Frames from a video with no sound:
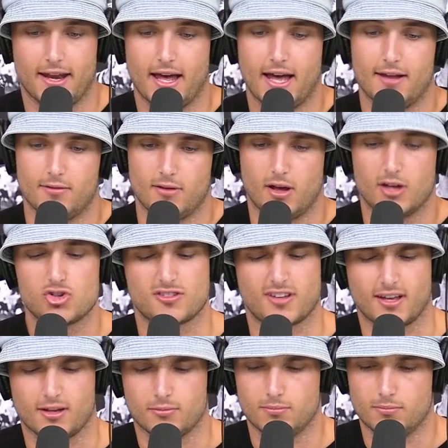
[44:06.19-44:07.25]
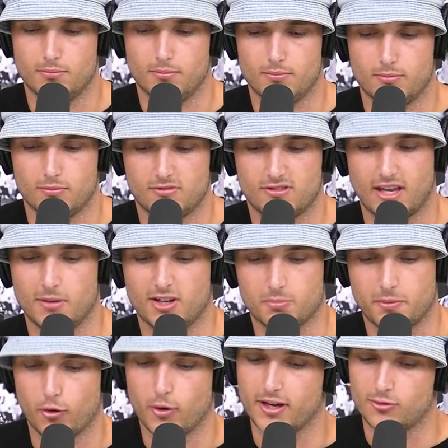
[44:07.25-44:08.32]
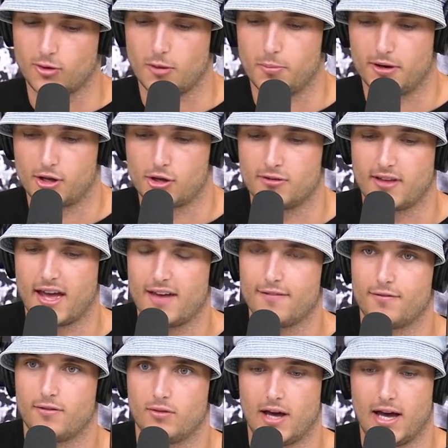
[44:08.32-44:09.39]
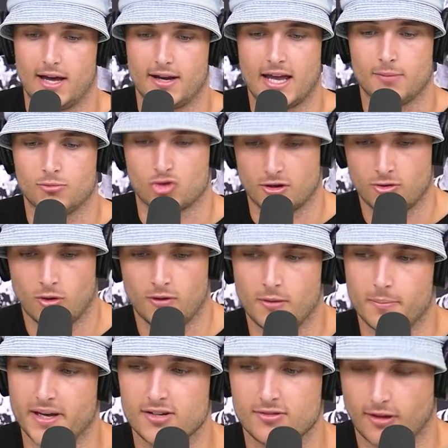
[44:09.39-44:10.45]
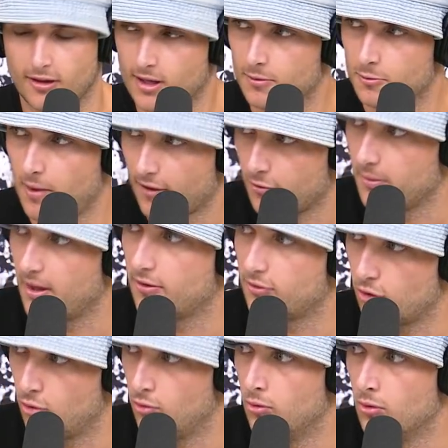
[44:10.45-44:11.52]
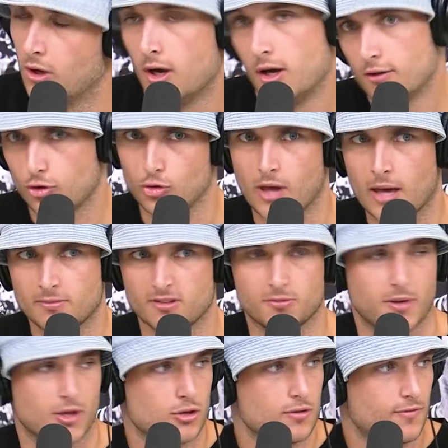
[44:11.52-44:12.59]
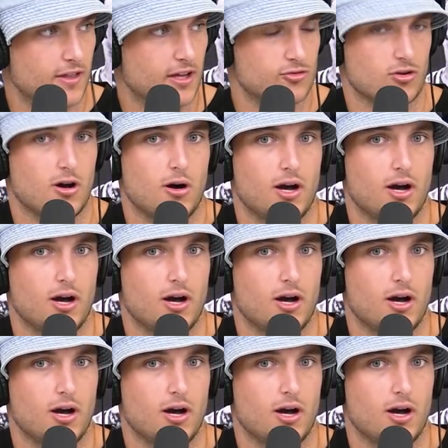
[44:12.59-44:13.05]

And interesting team list. Before we get to our predictions, they have named Trindle on the bench, so he comes back from that two-game suspension for that trial